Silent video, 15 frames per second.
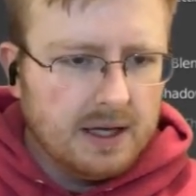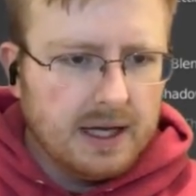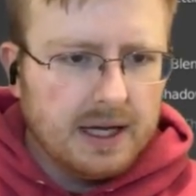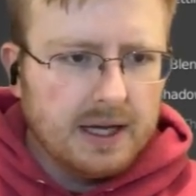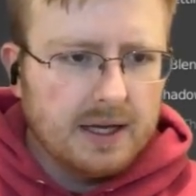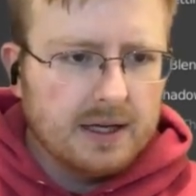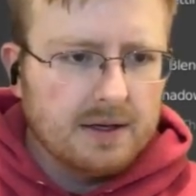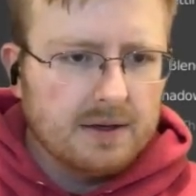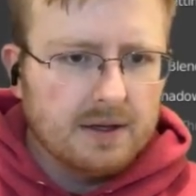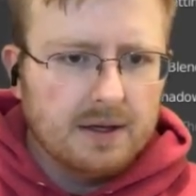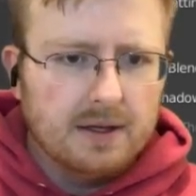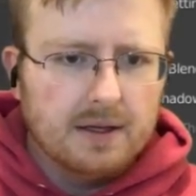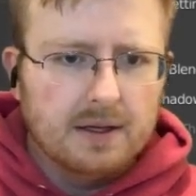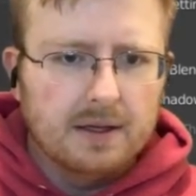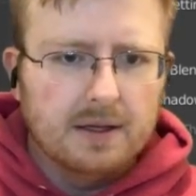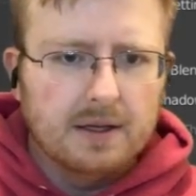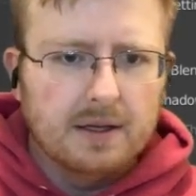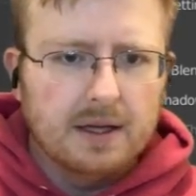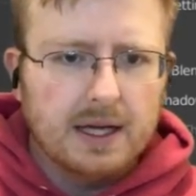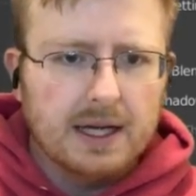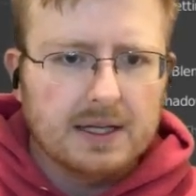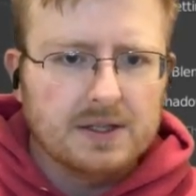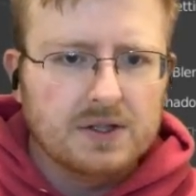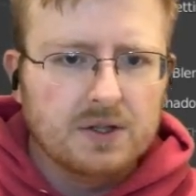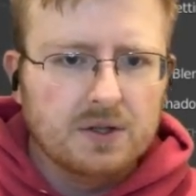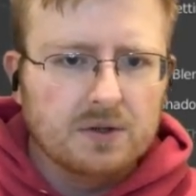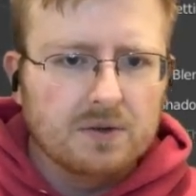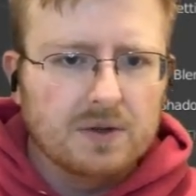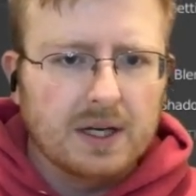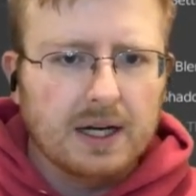and
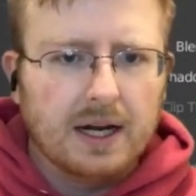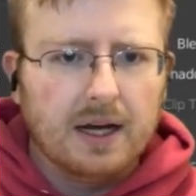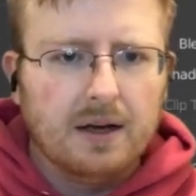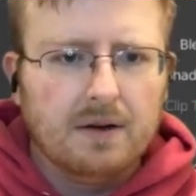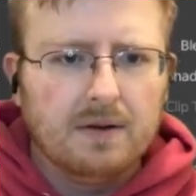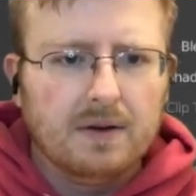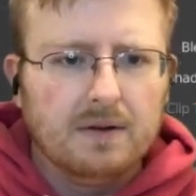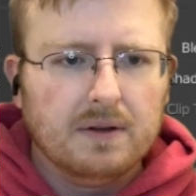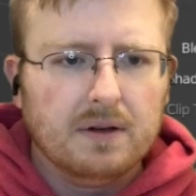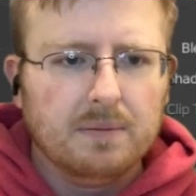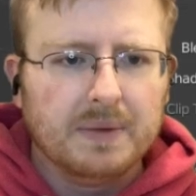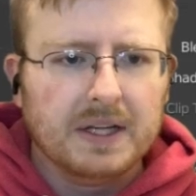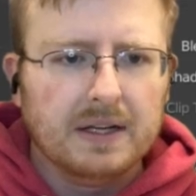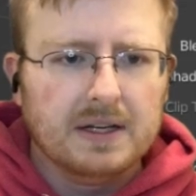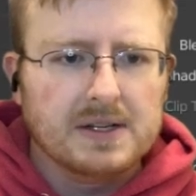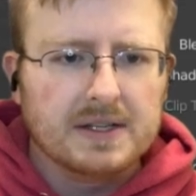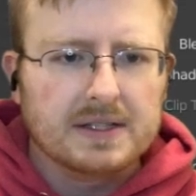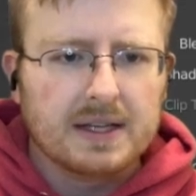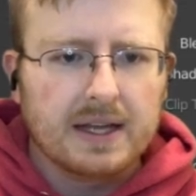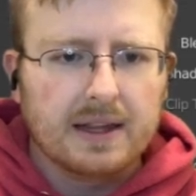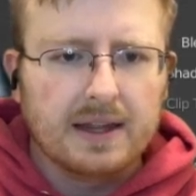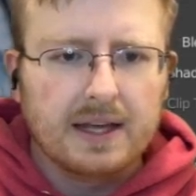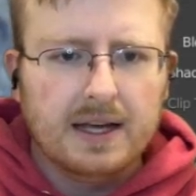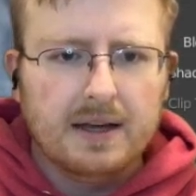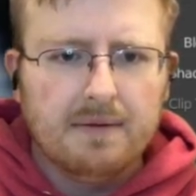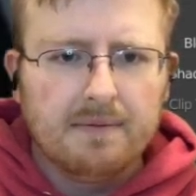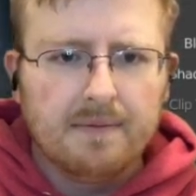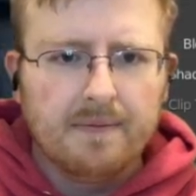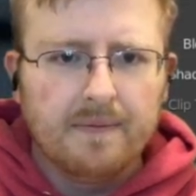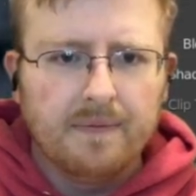extrude it out a little bit, just like that.
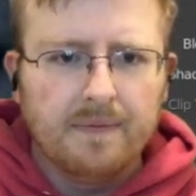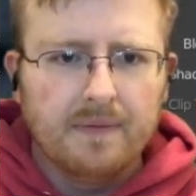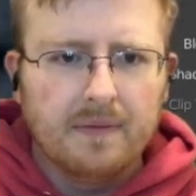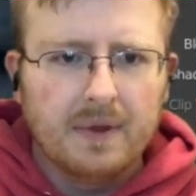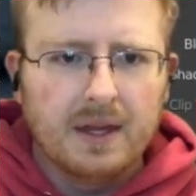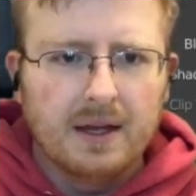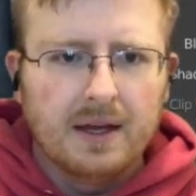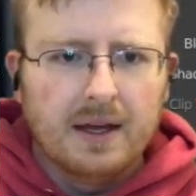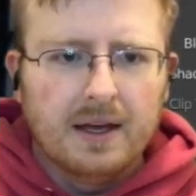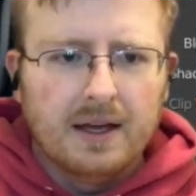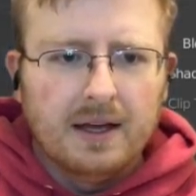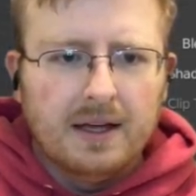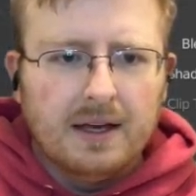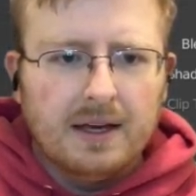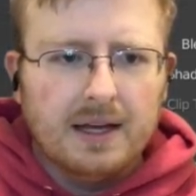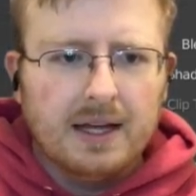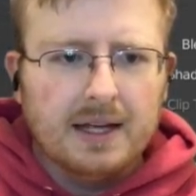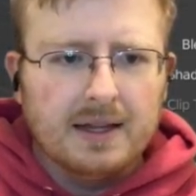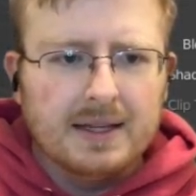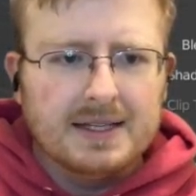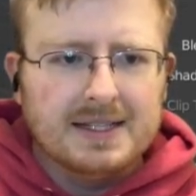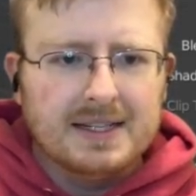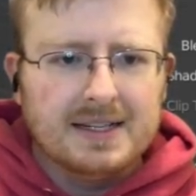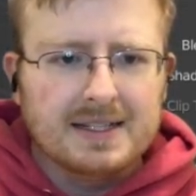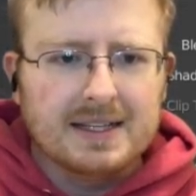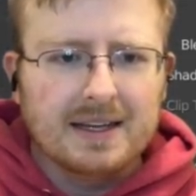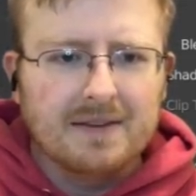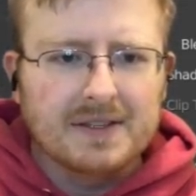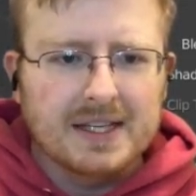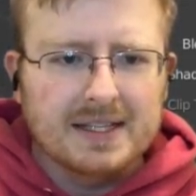Again, this just
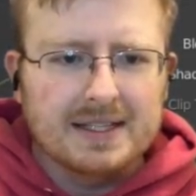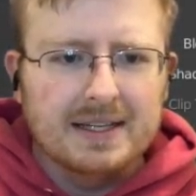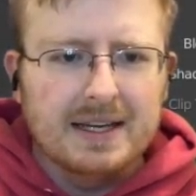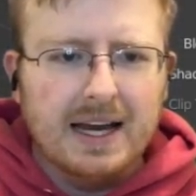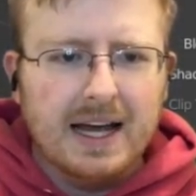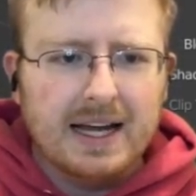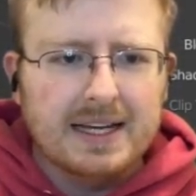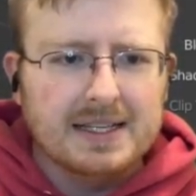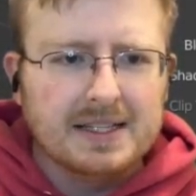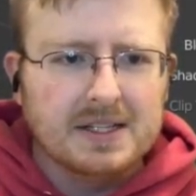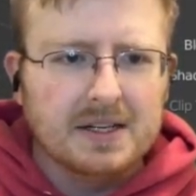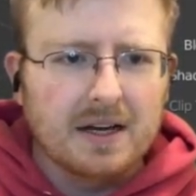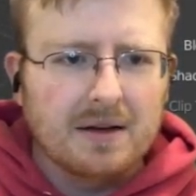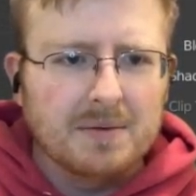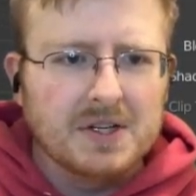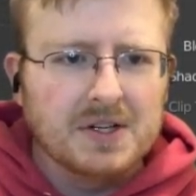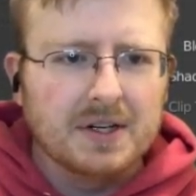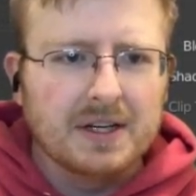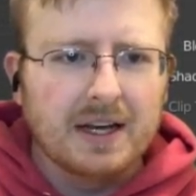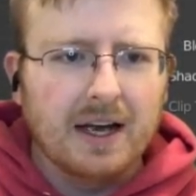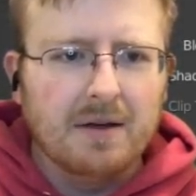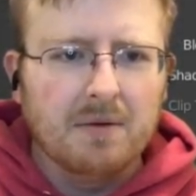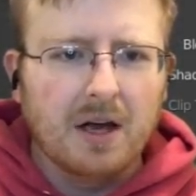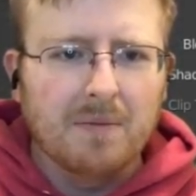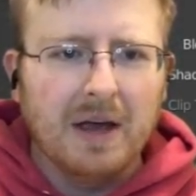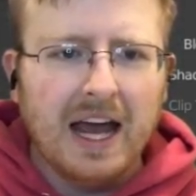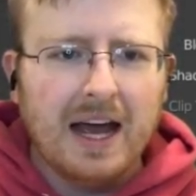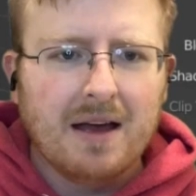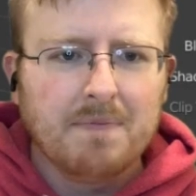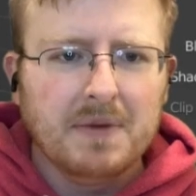gives us nice geometry. I'm
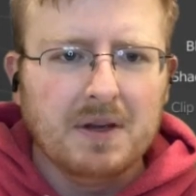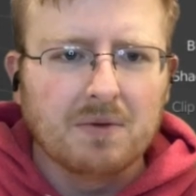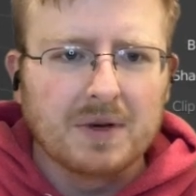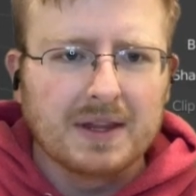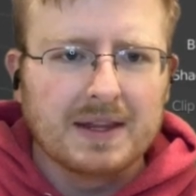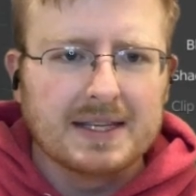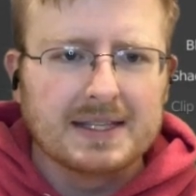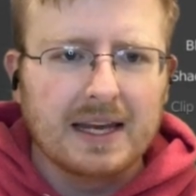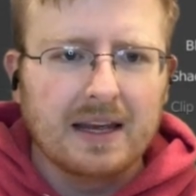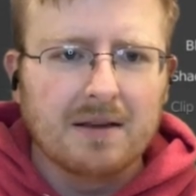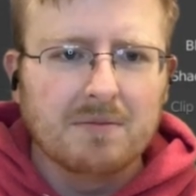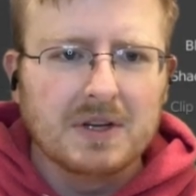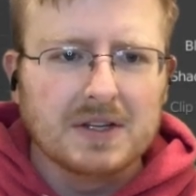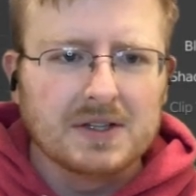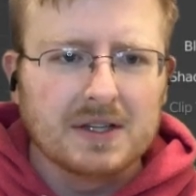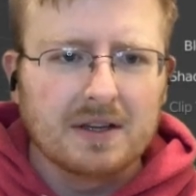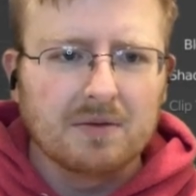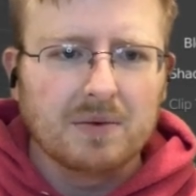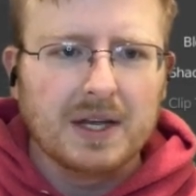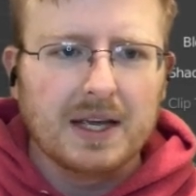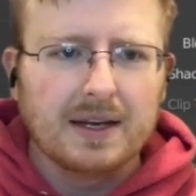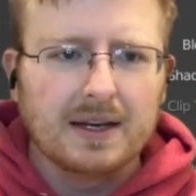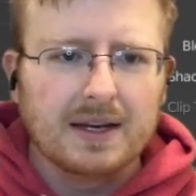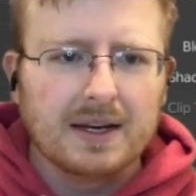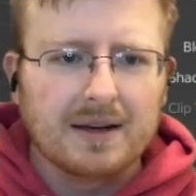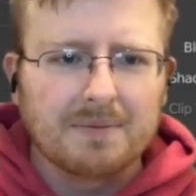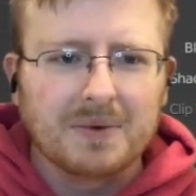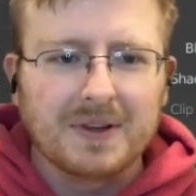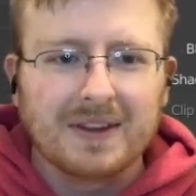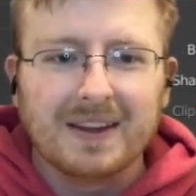happy with this image that we ended
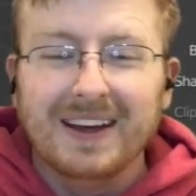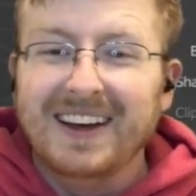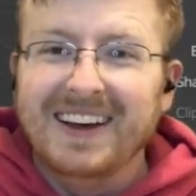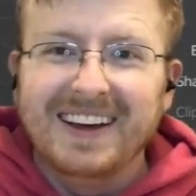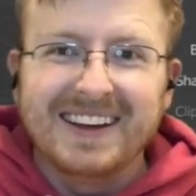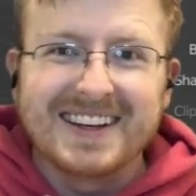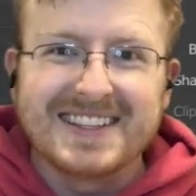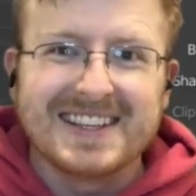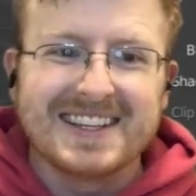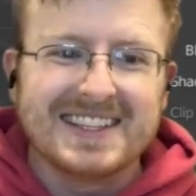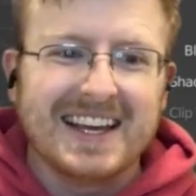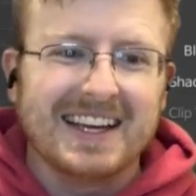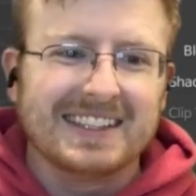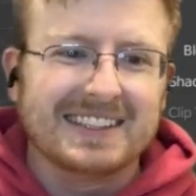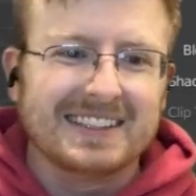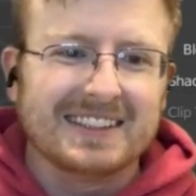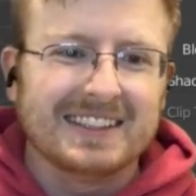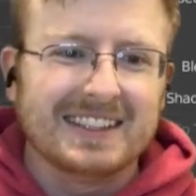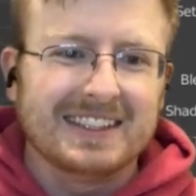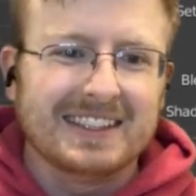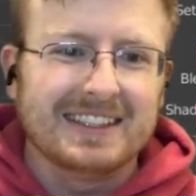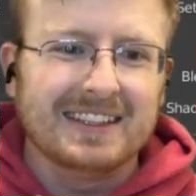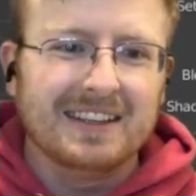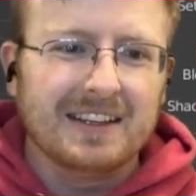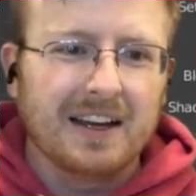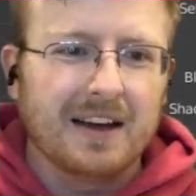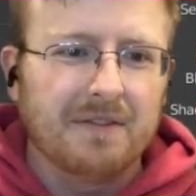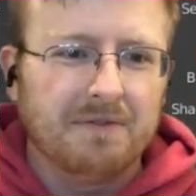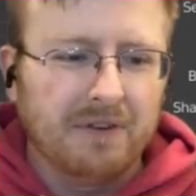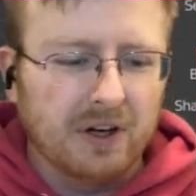up with, because it's actually
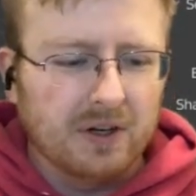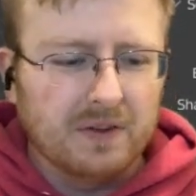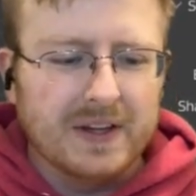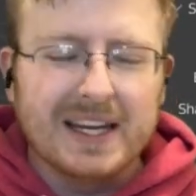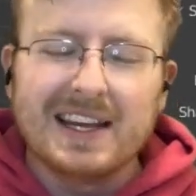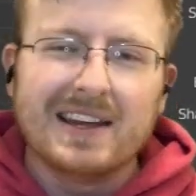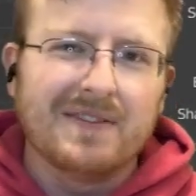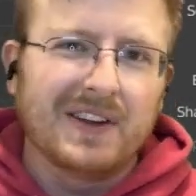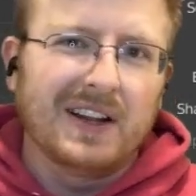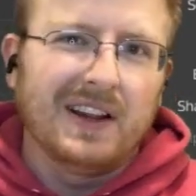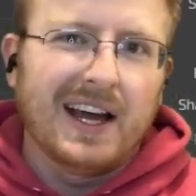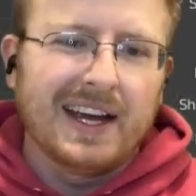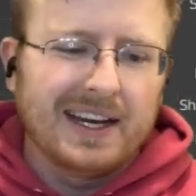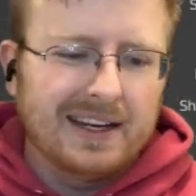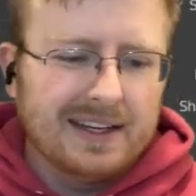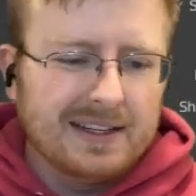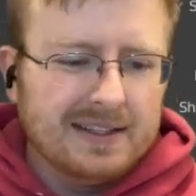got fairly even lighting.